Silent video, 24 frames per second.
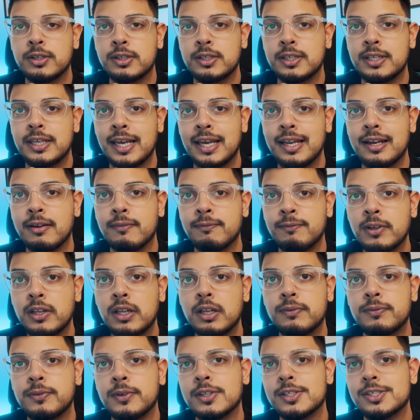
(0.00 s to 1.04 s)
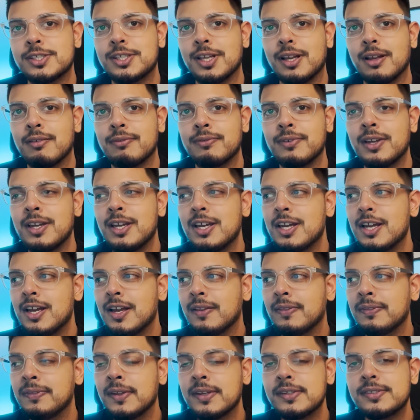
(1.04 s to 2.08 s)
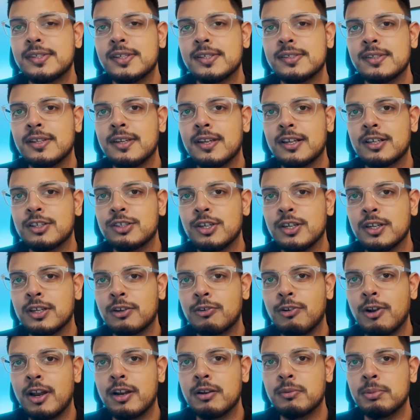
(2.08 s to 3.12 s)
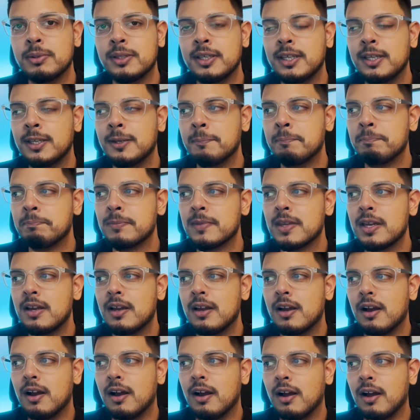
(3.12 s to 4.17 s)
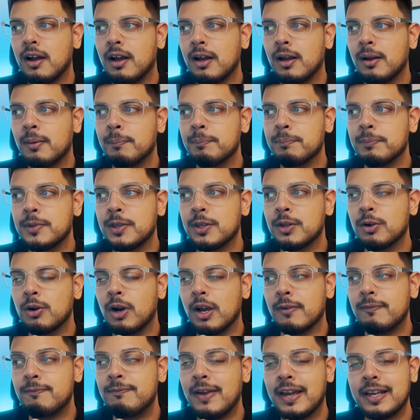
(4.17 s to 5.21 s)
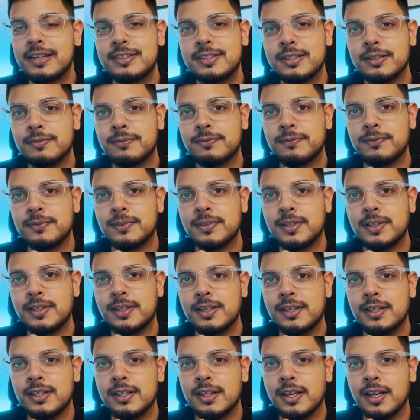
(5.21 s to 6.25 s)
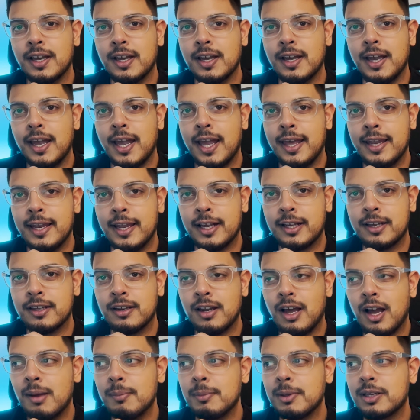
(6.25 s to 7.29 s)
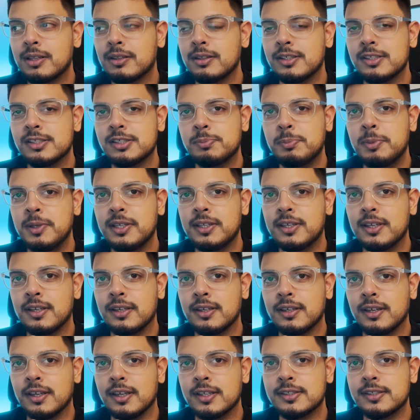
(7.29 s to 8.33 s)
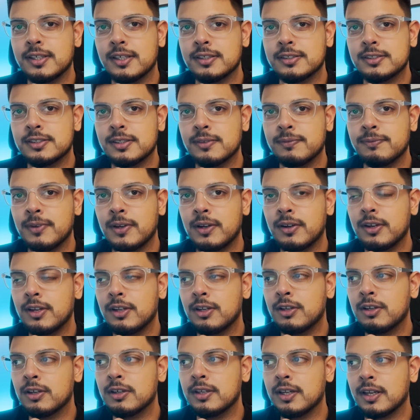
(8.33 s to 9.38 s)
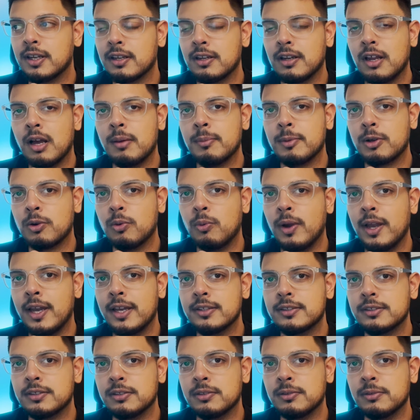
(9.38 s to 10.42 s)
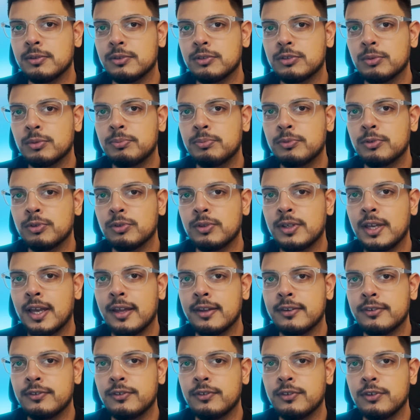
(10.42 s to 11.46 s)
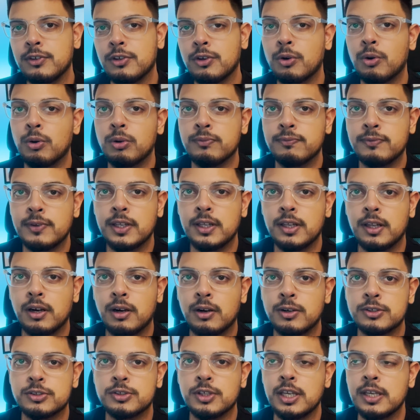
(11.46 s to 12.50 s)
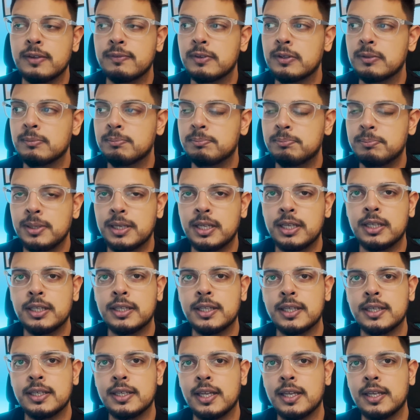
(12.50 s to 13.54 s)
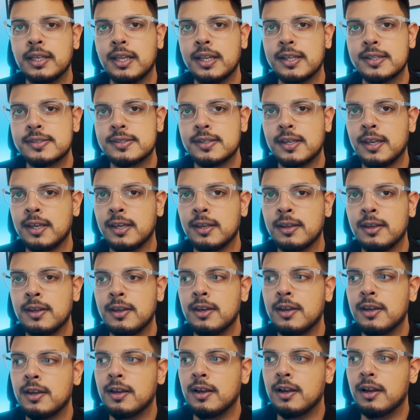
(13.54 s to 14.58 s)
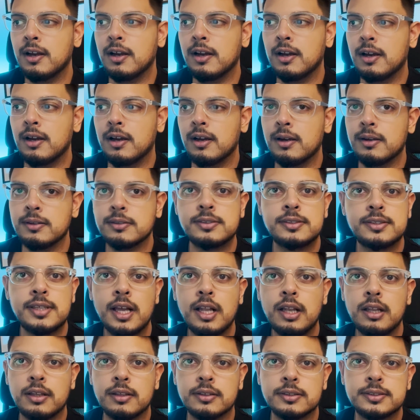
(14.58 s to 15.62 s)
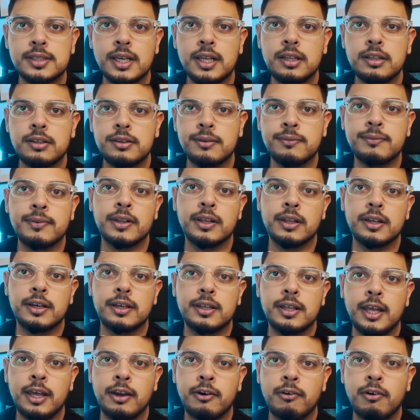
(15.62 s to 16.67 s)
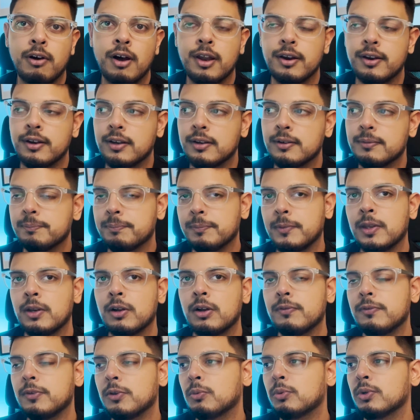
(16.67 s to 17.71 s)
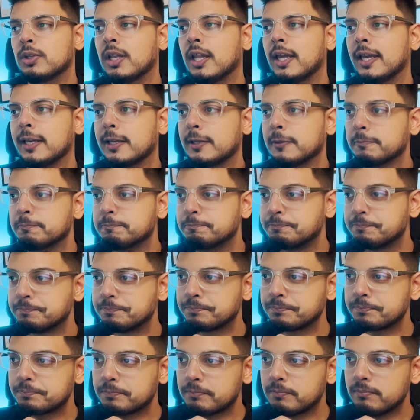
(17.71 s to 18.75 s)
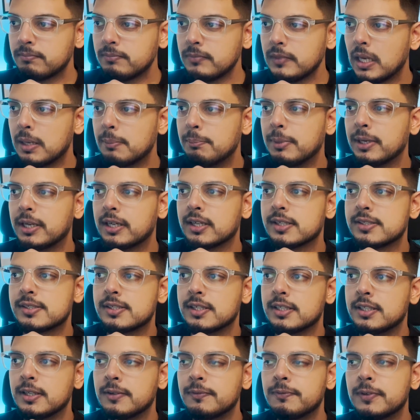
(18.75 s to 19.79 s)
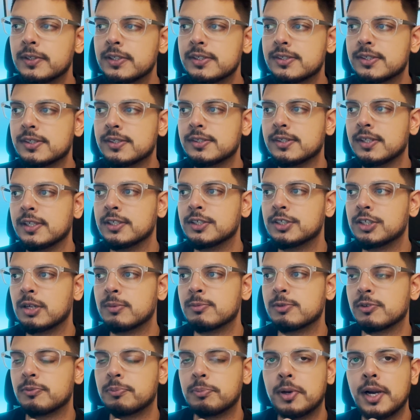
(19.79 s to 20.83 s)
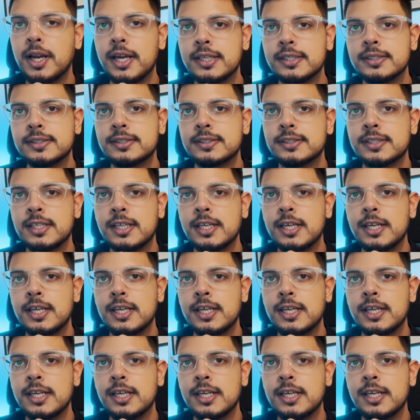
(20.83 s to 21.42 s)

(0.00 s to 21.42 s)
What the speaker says: get a villa for yourself, this is an incredibly, effective. And economically speaking, it's a very good economic way to get your own villa or to even build and let's say sell the villa later on, if you would like. Because the differences in terms of price